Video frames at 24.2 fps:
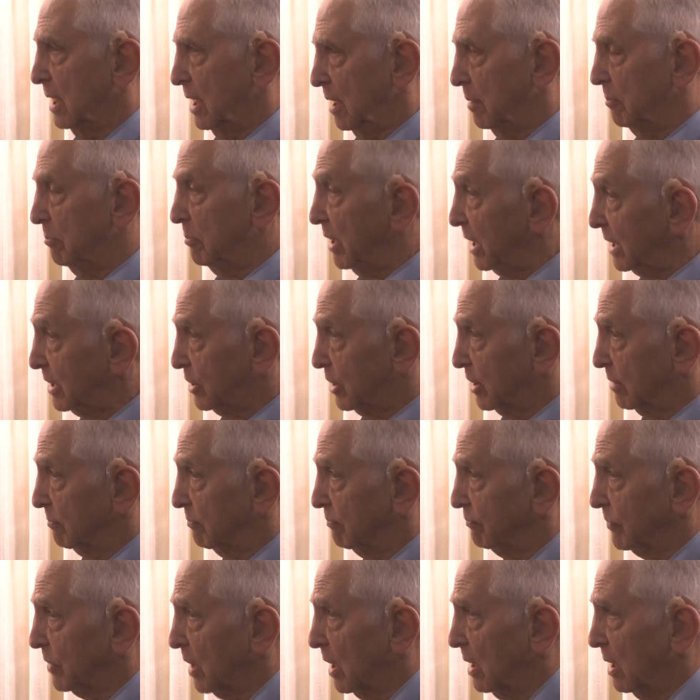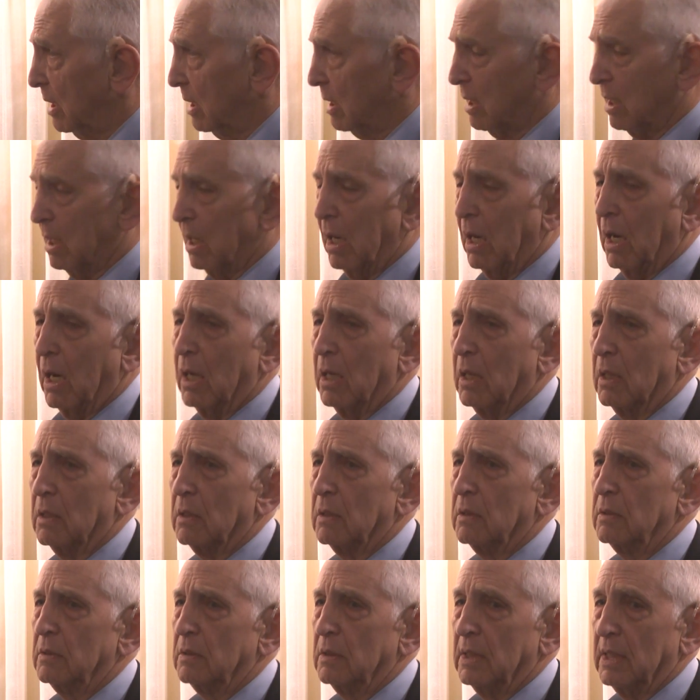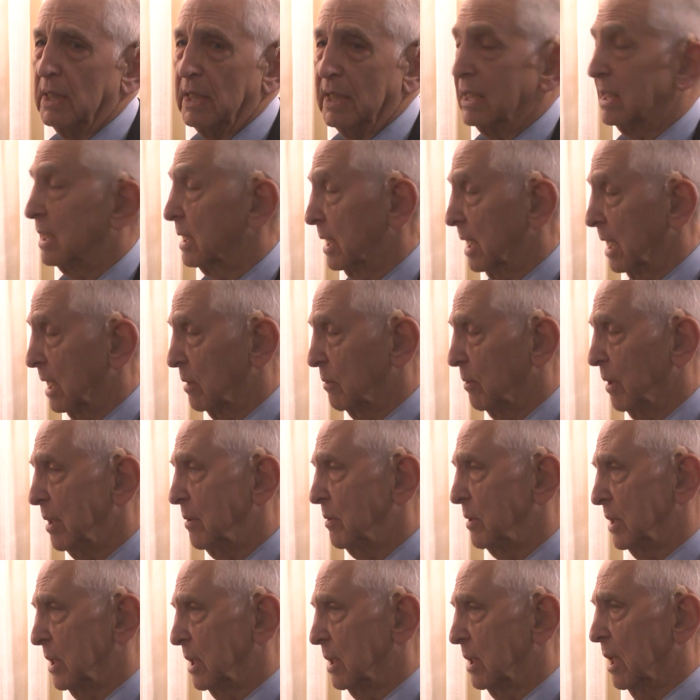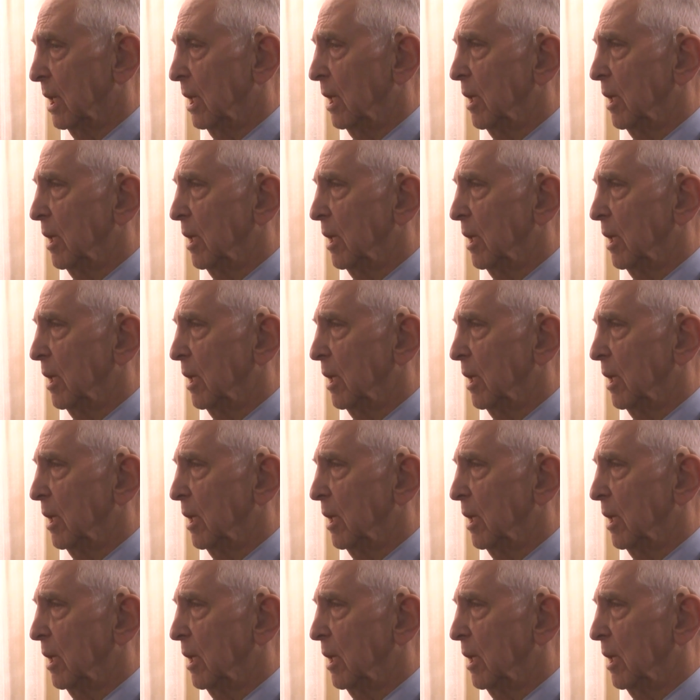impeach him, and he can get away with it.